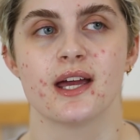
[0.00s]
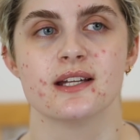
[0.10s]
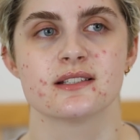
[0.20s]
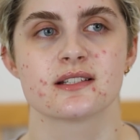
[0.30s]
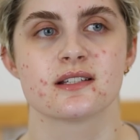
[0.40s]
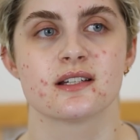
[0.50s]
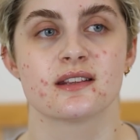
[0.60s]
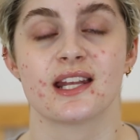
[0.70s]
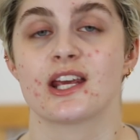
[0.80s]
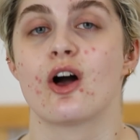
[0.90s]
and
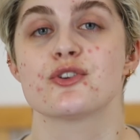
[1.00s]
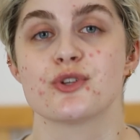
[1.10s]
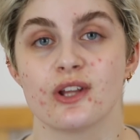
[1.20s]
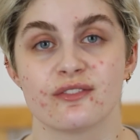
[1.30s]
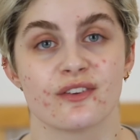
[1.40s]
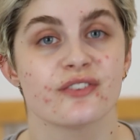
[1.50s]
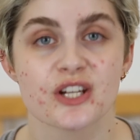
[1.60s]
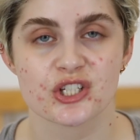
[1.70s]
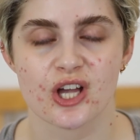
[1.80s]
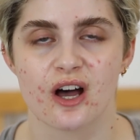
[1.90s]
that I also love the
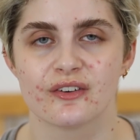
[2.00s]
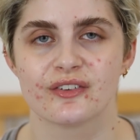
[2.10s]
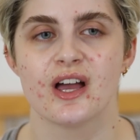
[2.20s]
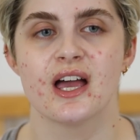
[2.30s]
finish of.